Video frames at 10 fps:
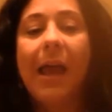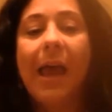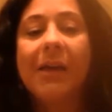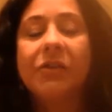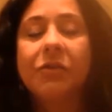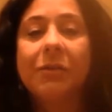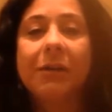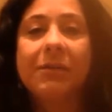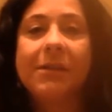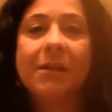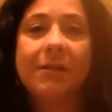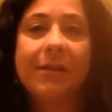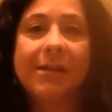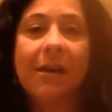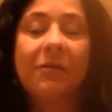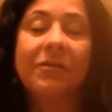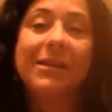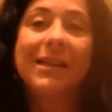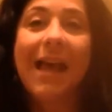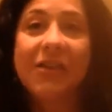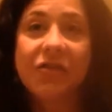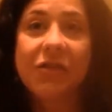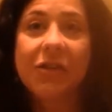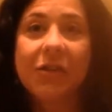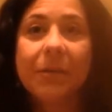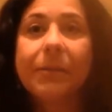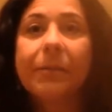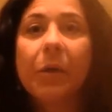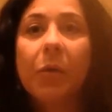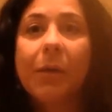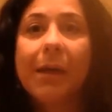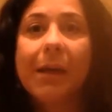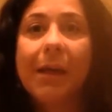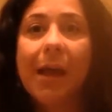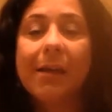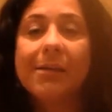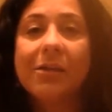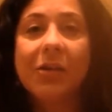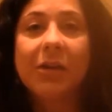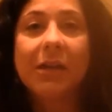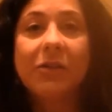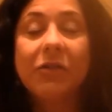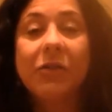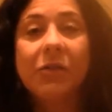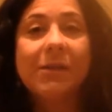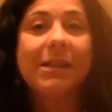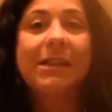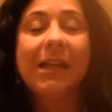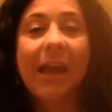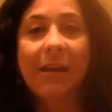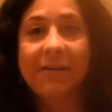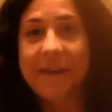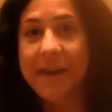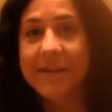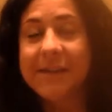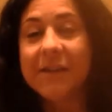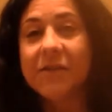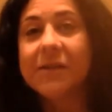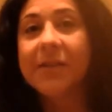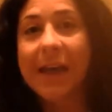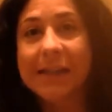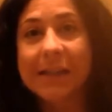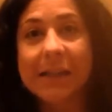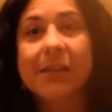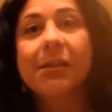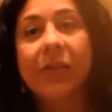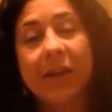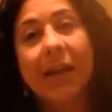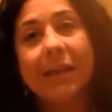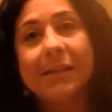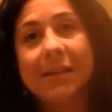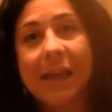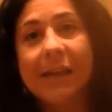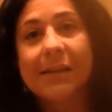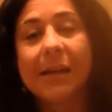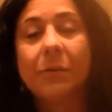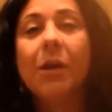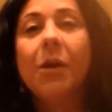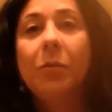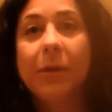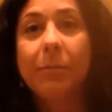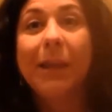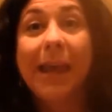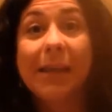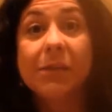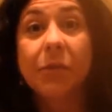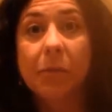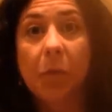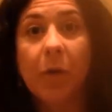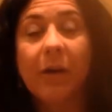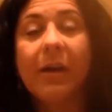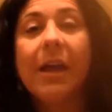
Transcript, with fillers: as a direct result of this conference last year, we started two CDKL5 centers of excellence in the United States and with plans for more.